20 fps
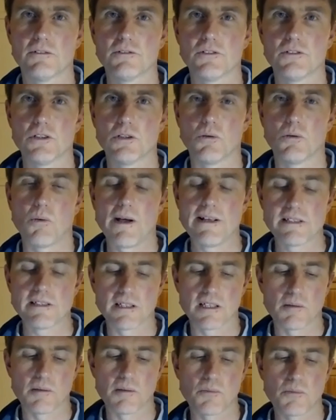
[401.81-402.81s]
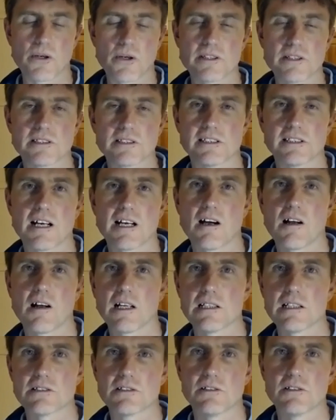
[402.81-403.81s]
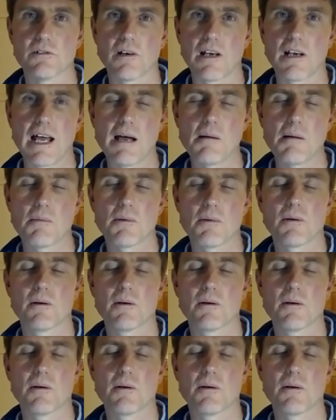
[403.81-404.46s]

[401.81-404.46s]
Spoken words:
Feel the weight of them pressing down into your lap.